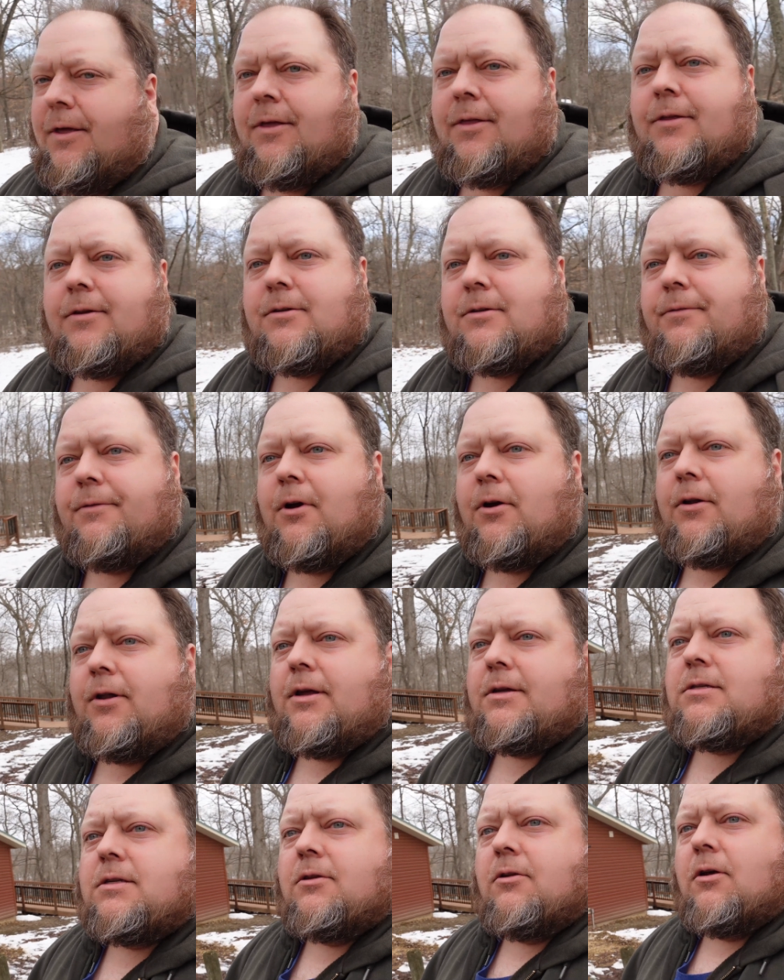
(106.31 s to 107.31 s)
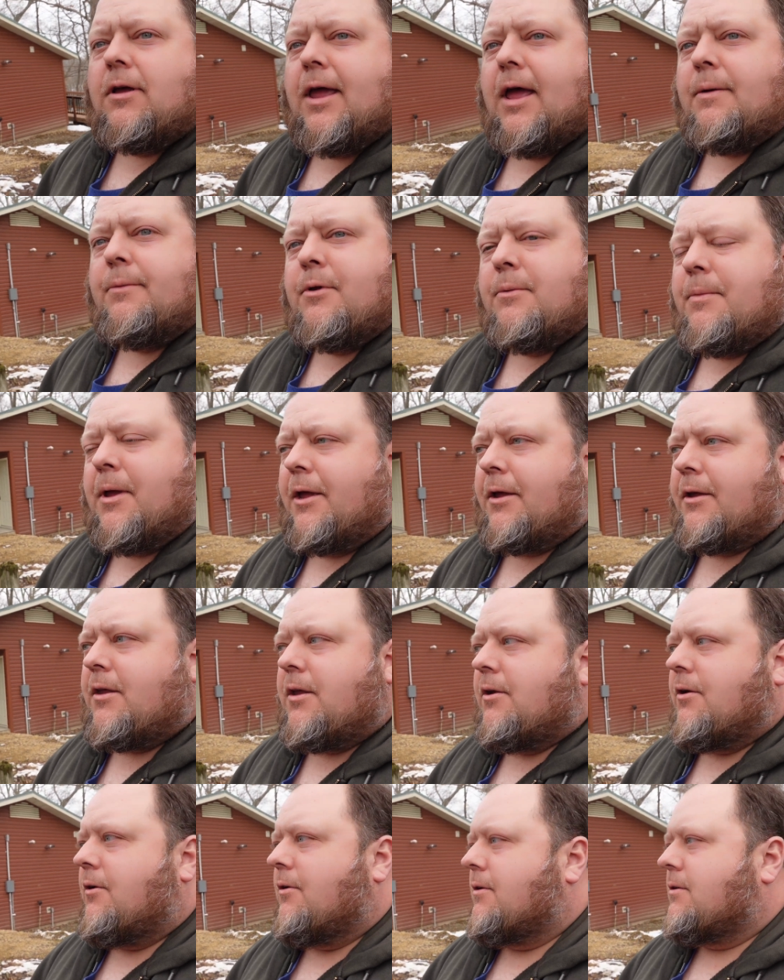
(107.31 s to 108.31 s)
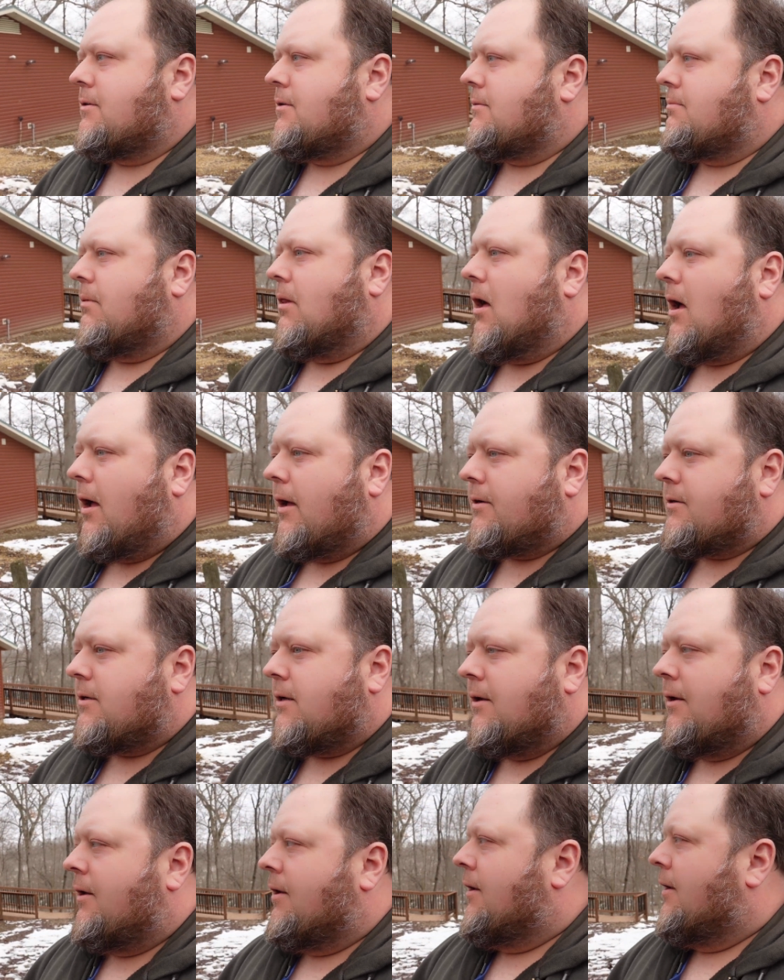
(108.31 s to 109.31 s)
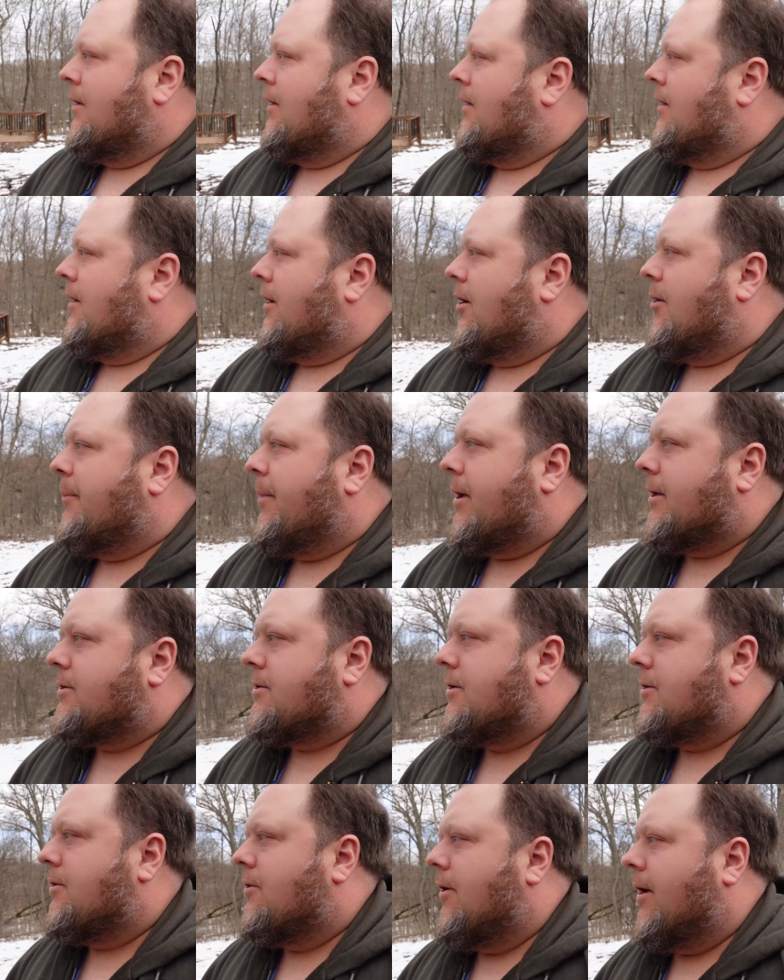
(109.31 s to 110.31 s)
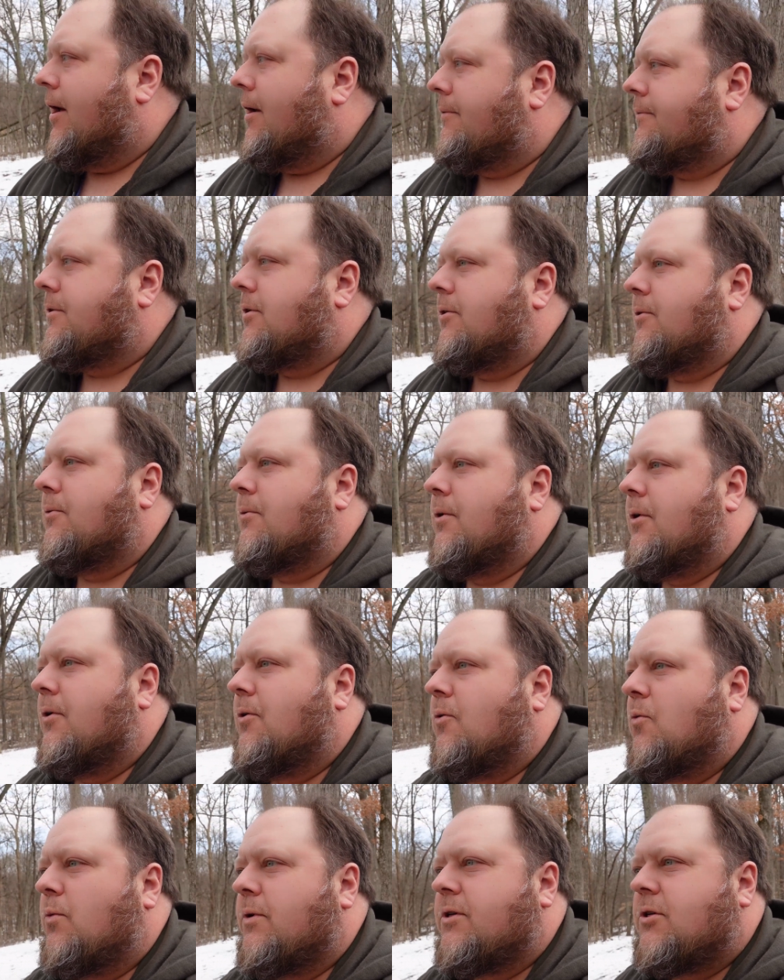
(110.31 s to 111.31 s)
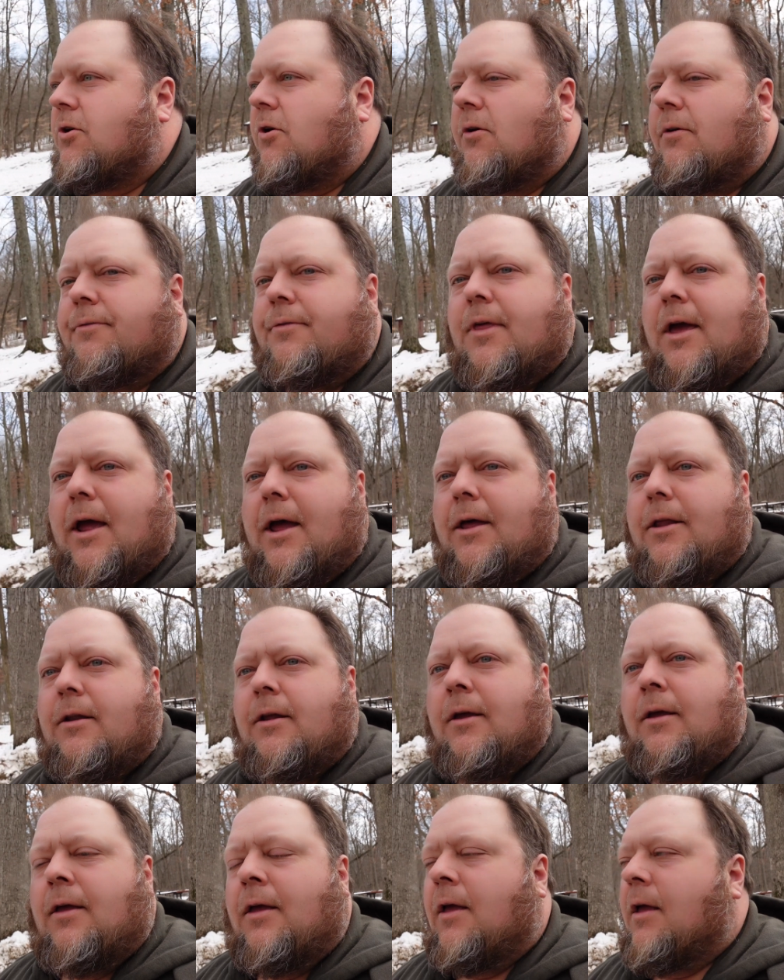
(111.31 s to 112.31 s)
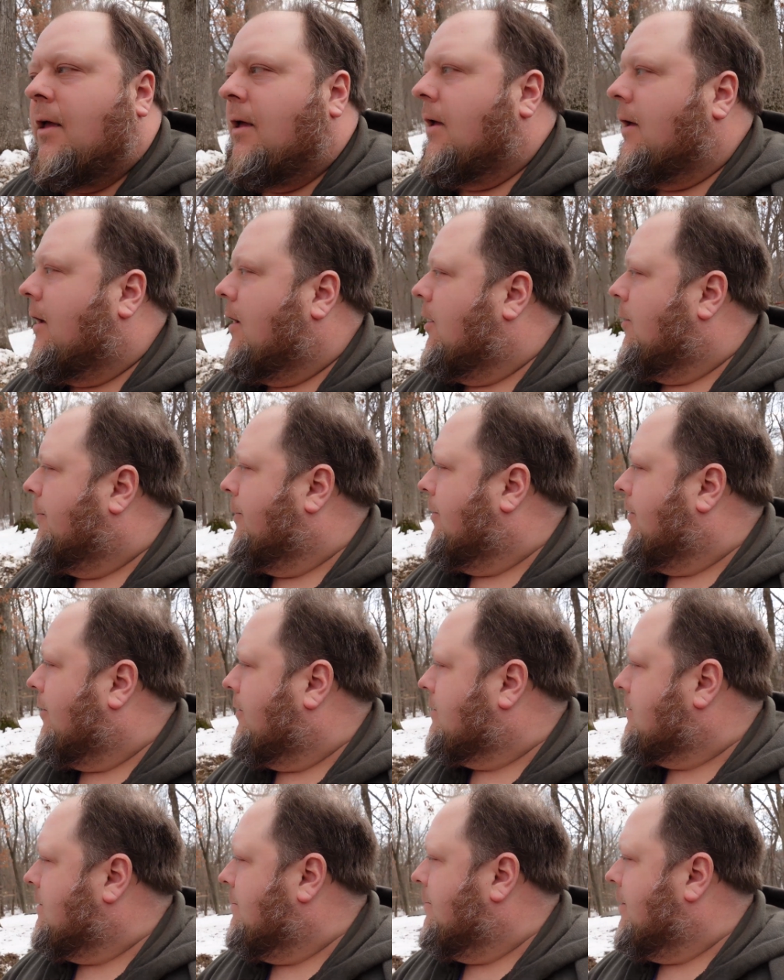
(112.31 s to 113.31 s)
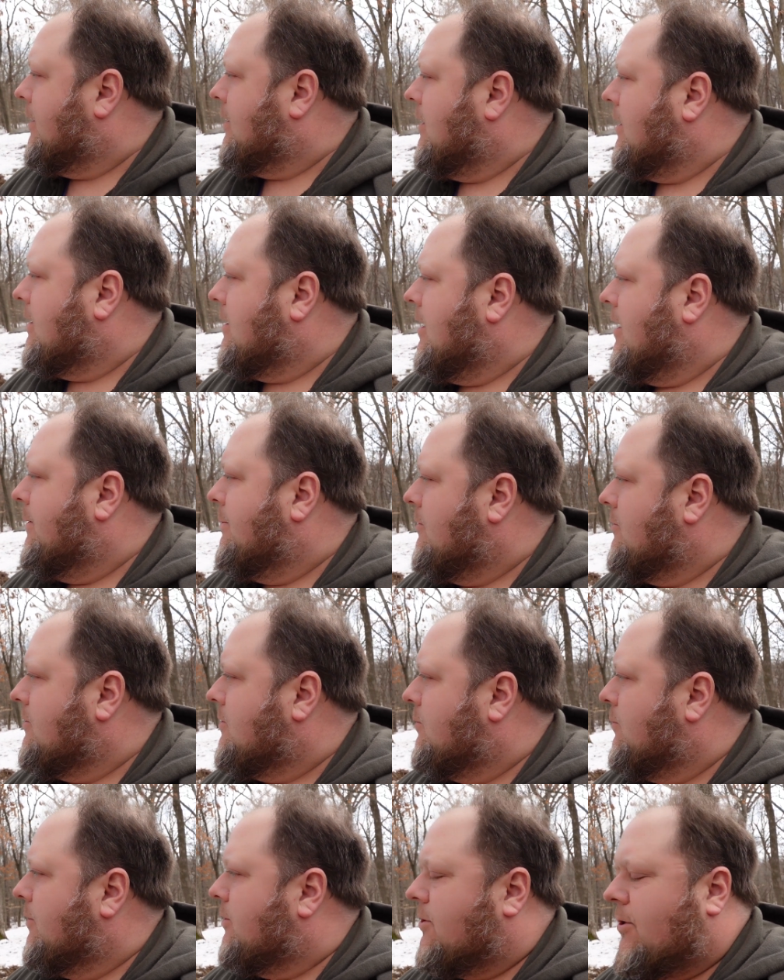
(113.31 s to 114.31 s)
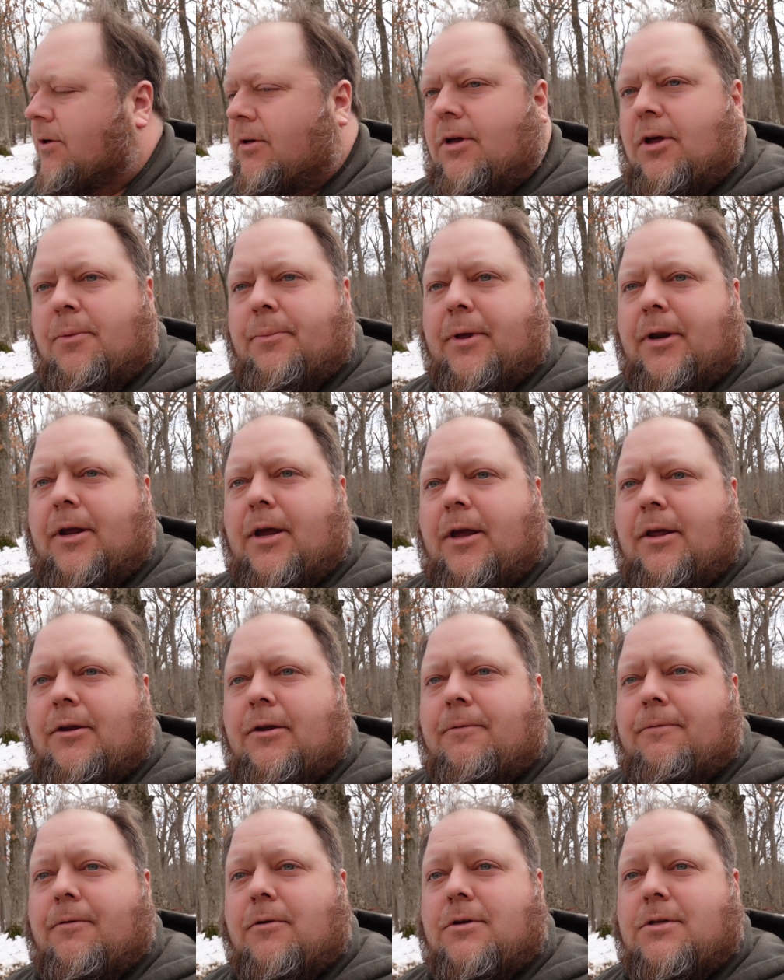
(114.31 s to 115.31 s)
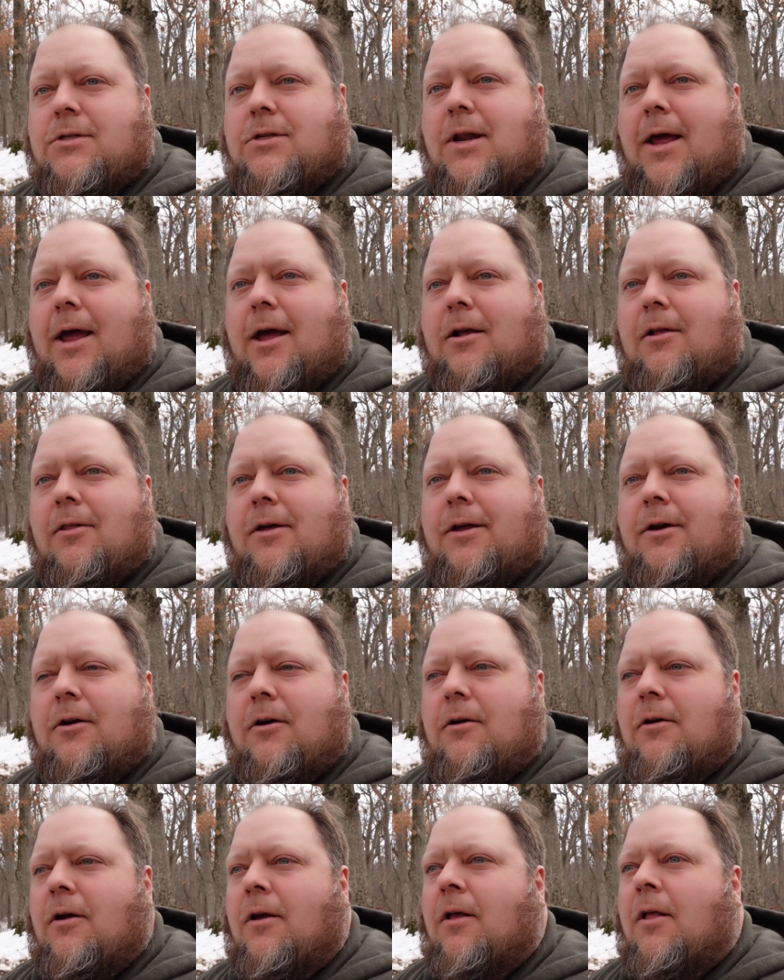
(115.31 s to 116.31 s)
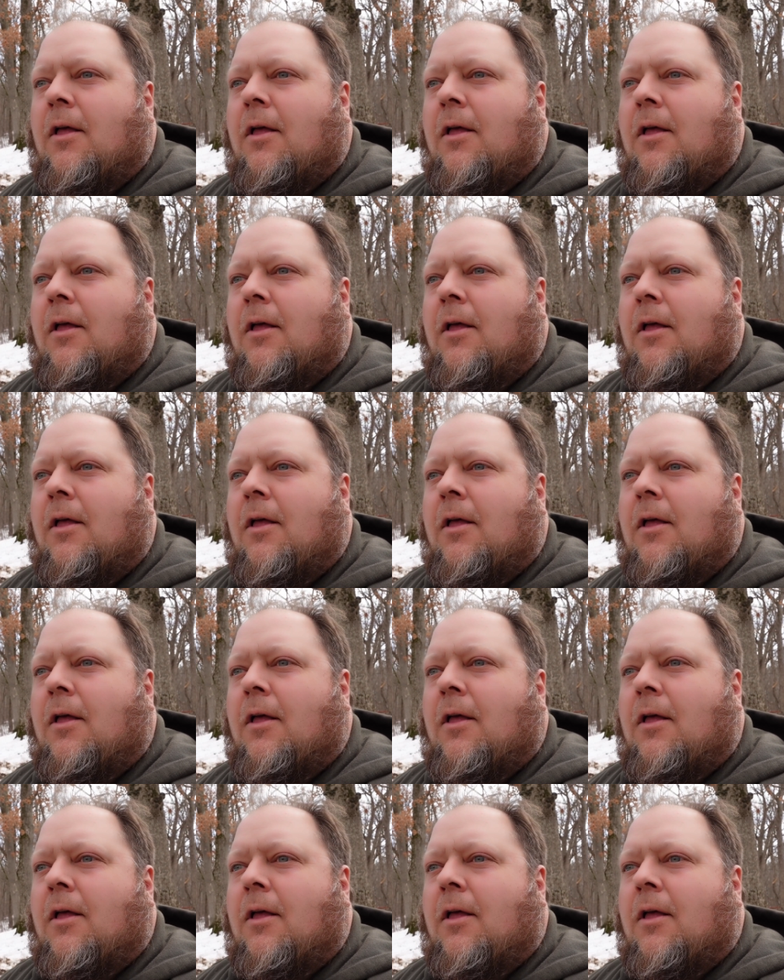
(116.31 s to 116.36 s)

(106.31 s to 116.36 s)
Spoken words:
There's a very nice little cabin back here. It's blocked. I imagine you have to reserve that, but there are some picnic tables which should come in handy for a snack later.